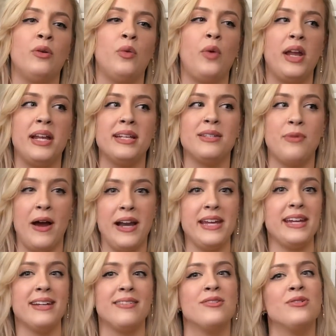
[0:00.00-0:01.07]
when it's
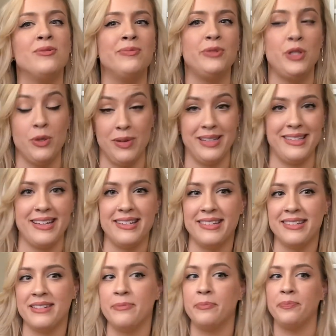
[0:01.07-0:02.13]
ready to
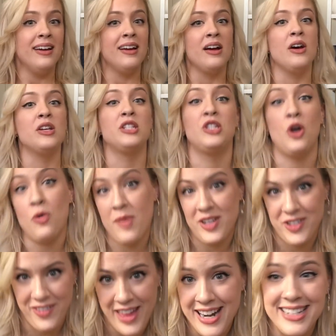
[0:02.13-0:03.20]
exist. So
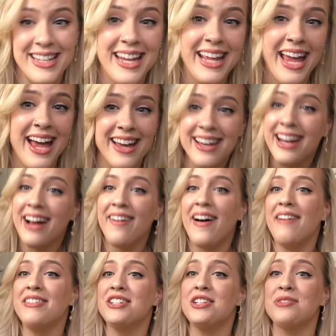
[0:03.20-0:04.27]
much of that is going to get cut out.
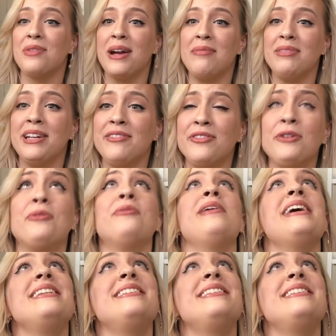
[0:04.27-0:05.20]
I was just rambling for way